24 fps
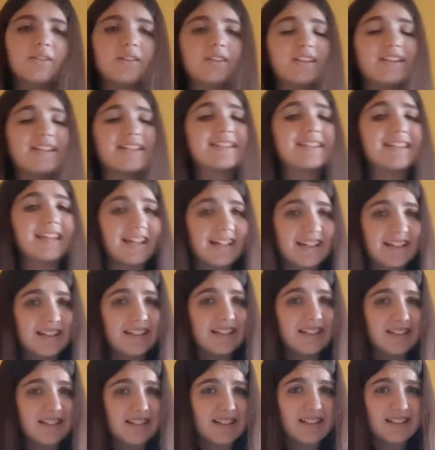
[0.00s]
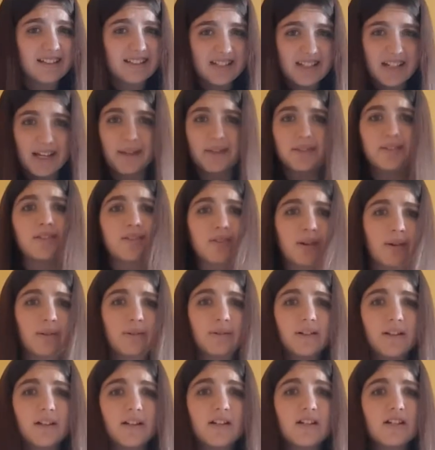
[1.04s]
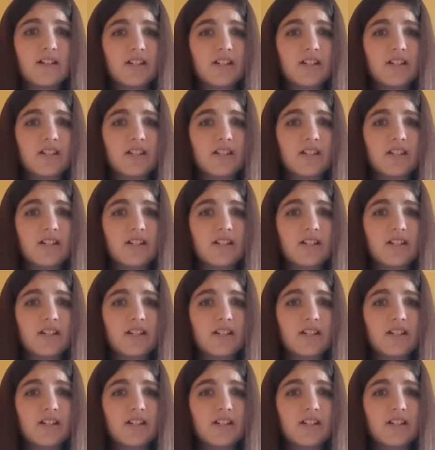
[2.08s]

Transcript: the second she came to the throne,